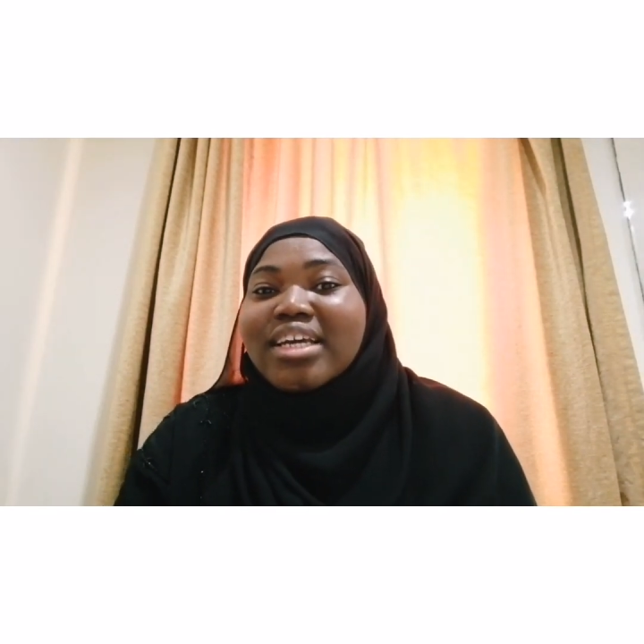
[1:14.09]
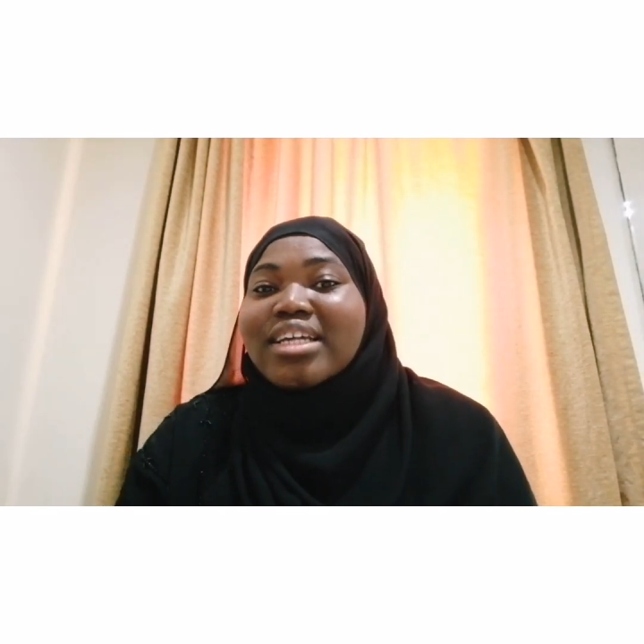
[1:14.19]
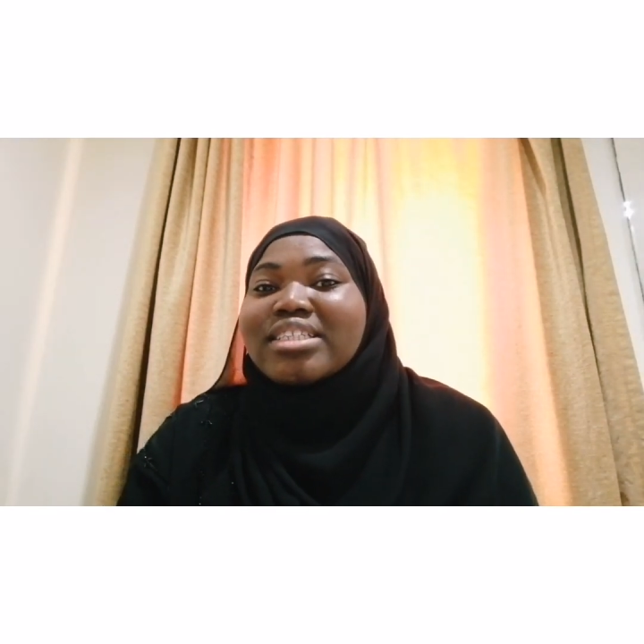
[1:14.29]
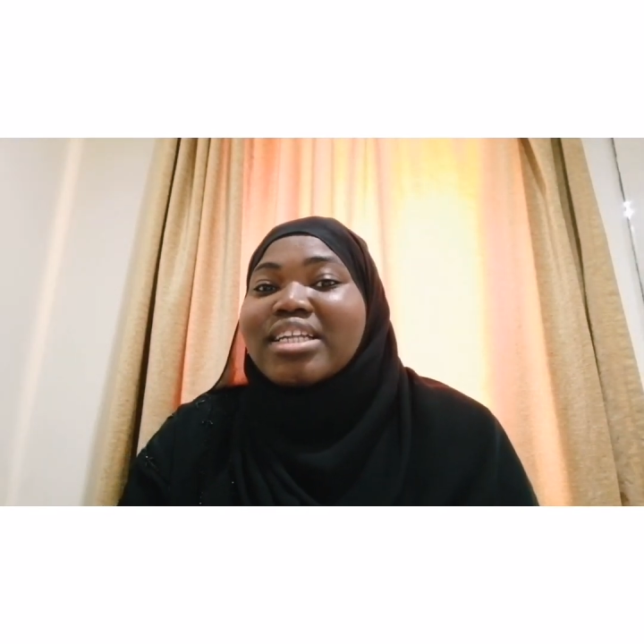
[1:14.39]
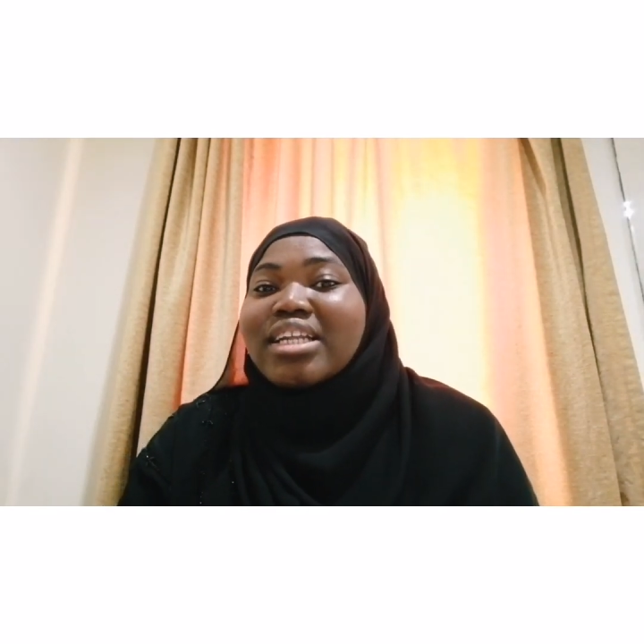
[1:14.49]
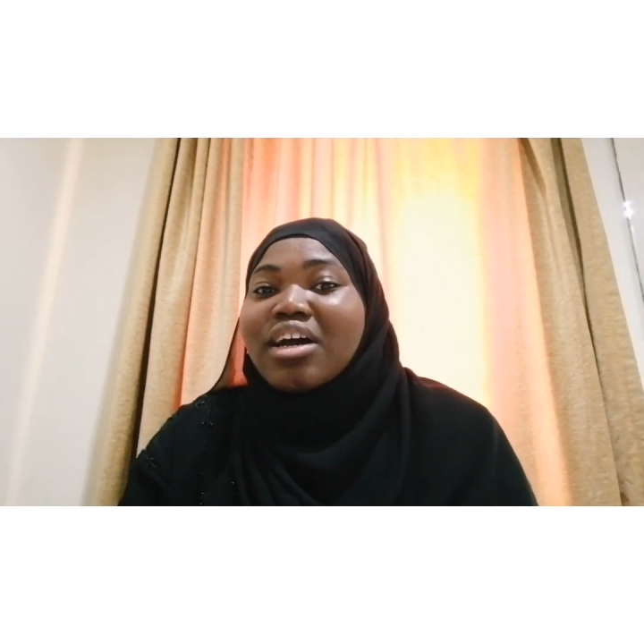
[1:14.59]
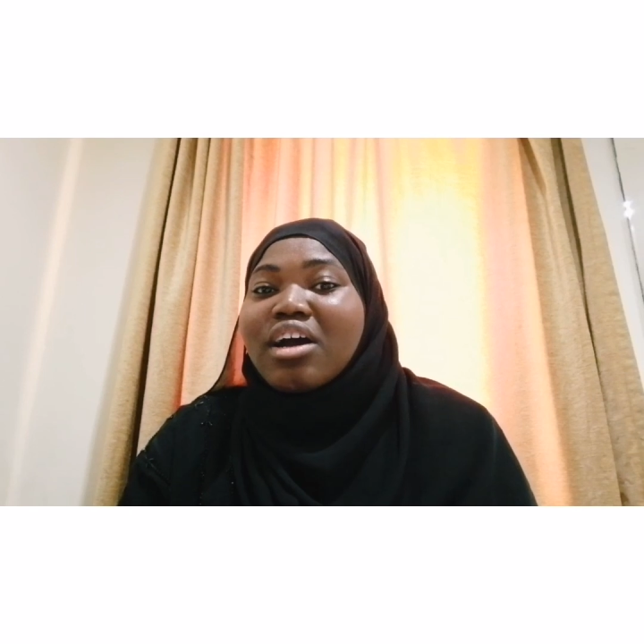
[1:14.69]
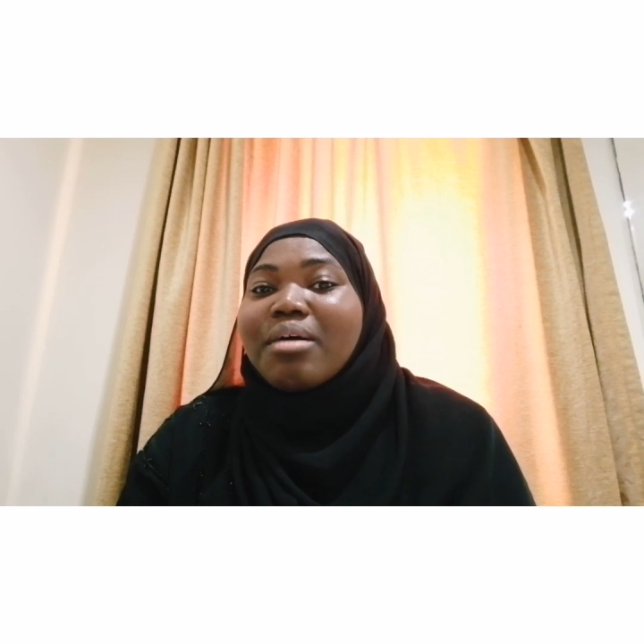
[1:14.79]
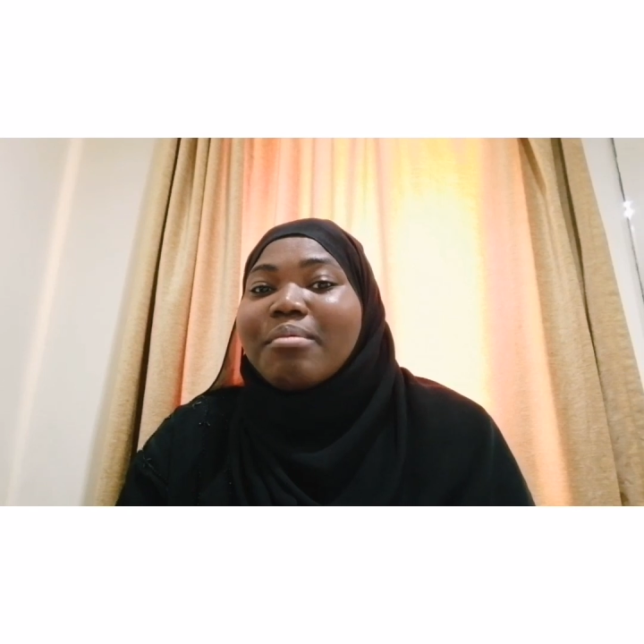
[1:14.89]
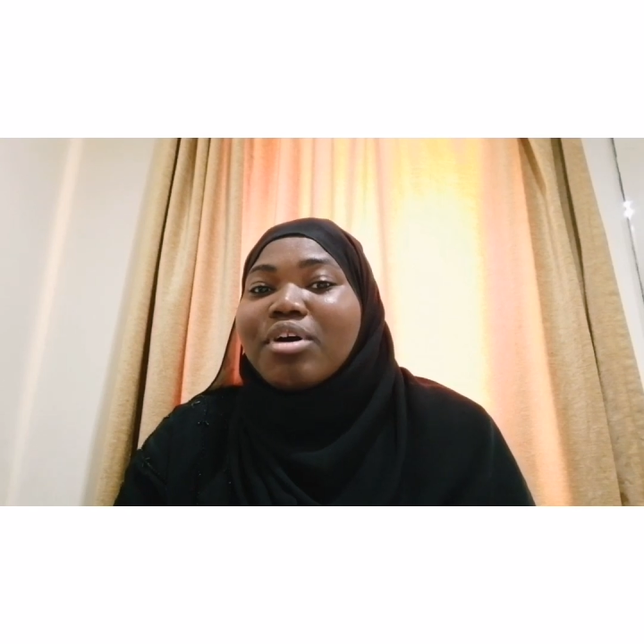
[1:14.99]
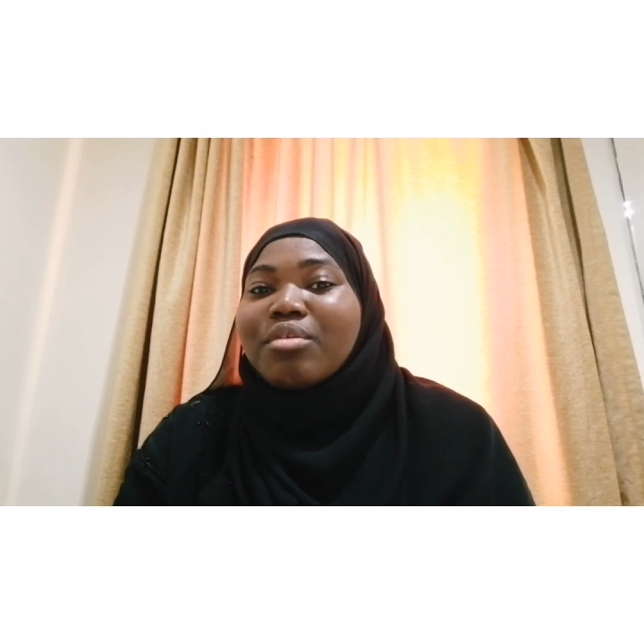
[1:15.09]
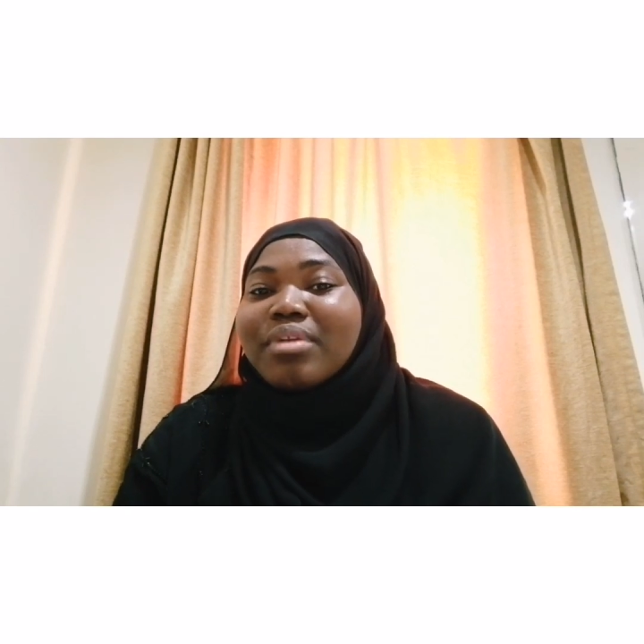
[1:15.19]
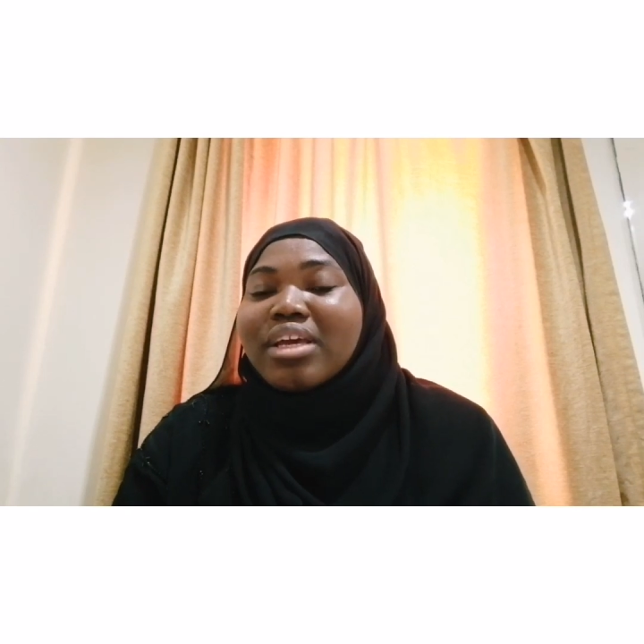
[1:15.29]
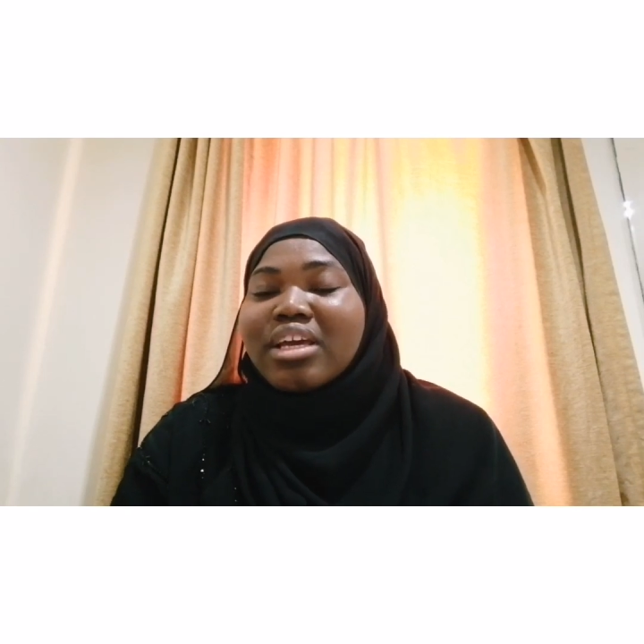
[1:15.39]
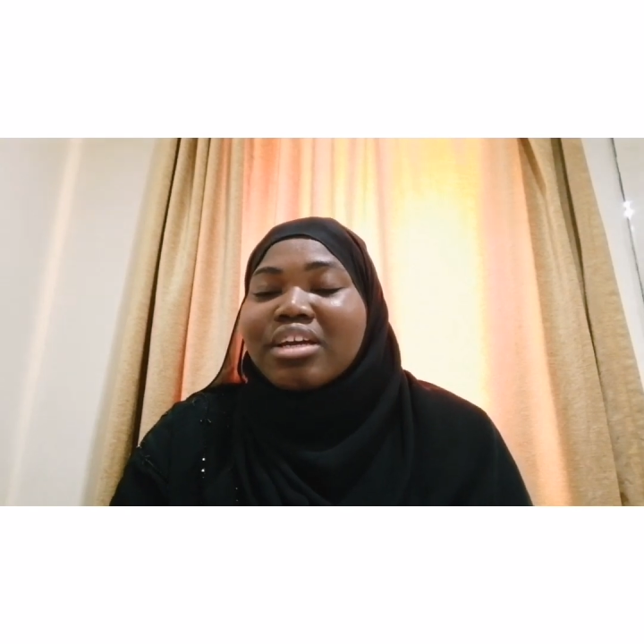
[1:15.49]
Is the niqab
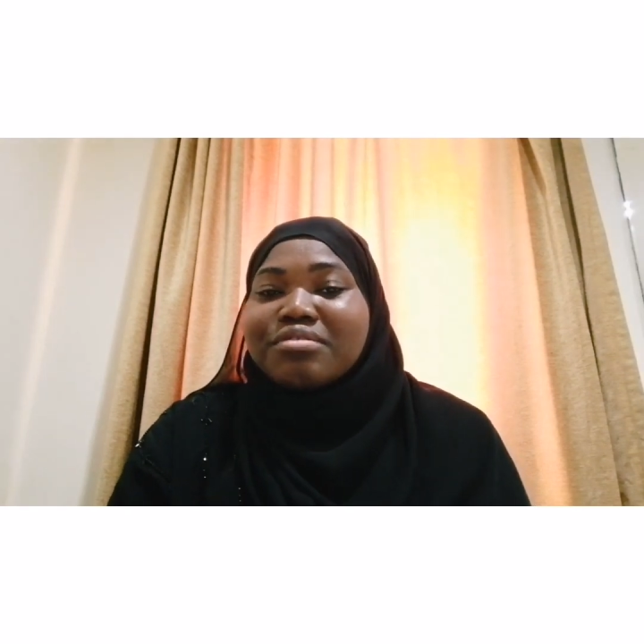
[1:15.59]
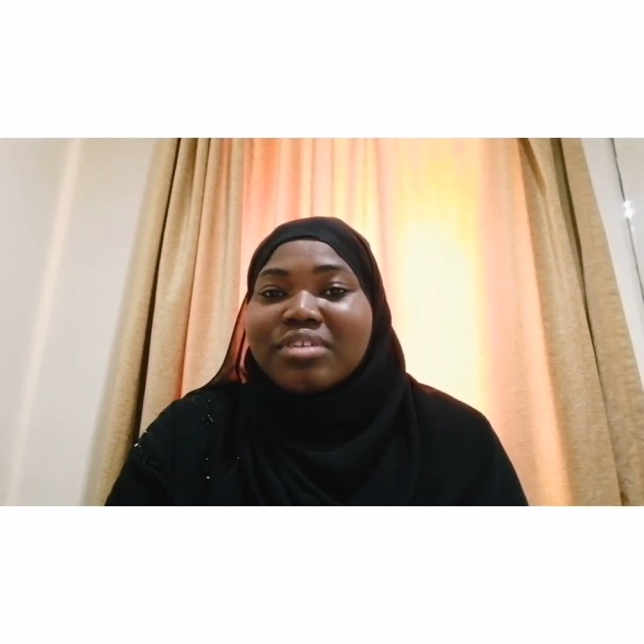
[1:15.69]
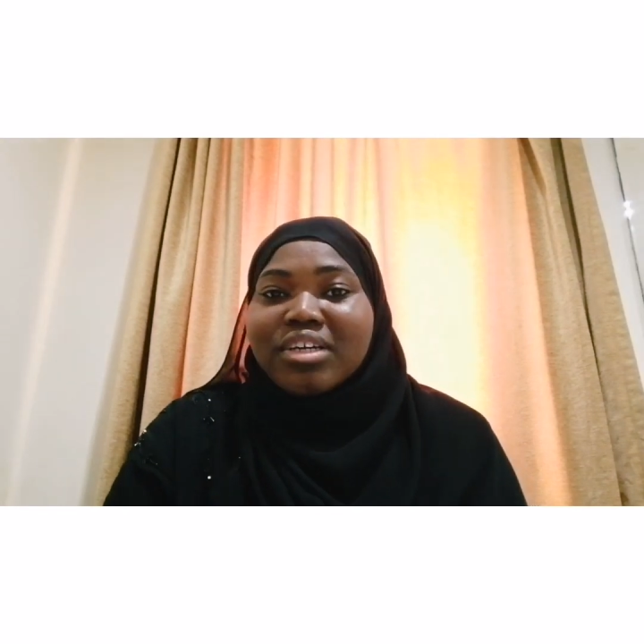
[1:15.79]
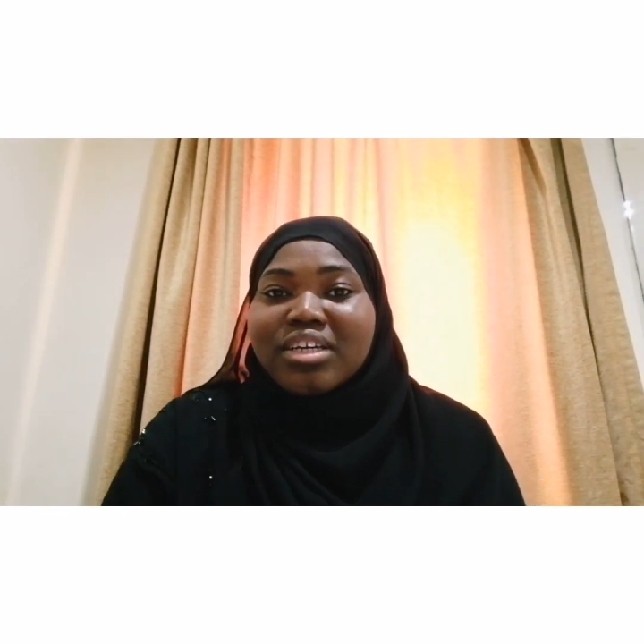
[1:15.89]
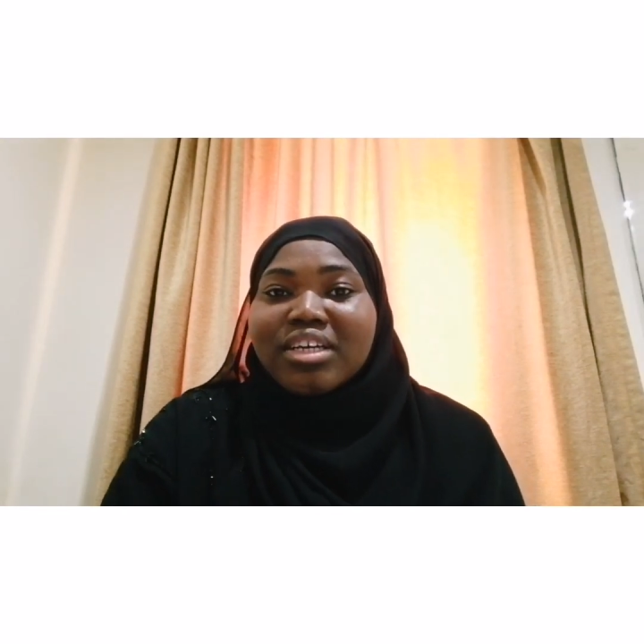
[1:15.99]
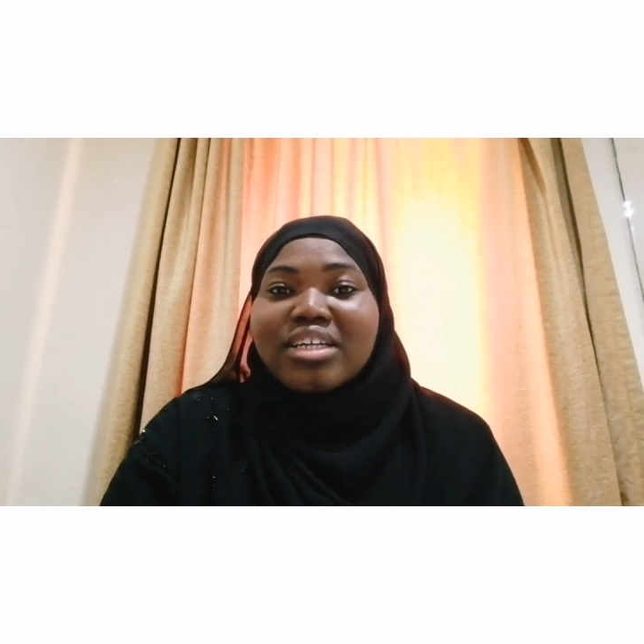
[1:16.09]
obligatory?